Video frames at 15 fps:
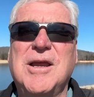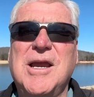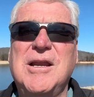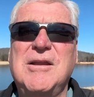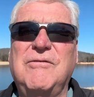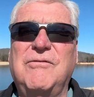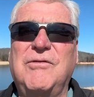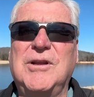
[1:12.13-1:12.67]

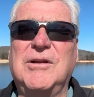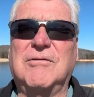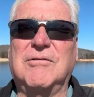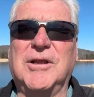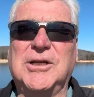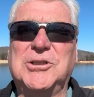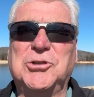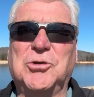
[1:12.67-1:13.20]
eighty feet of
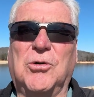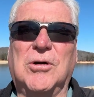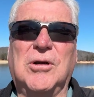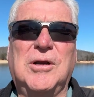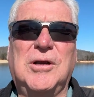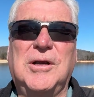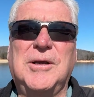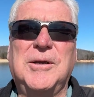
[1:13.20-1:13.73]
lakeshore.
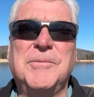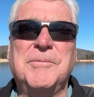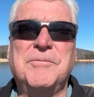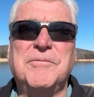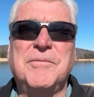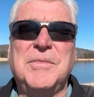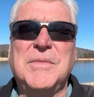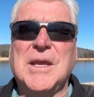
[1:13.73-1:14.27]

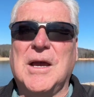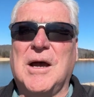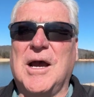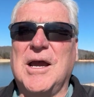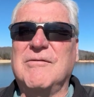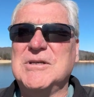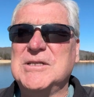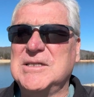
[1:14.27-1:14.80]
I
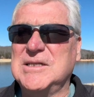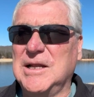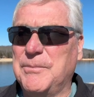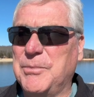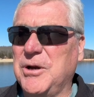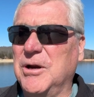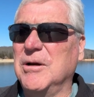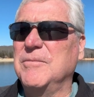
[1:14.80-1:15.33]
have a
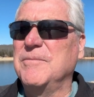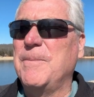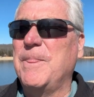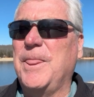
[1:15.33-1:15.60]
slip here.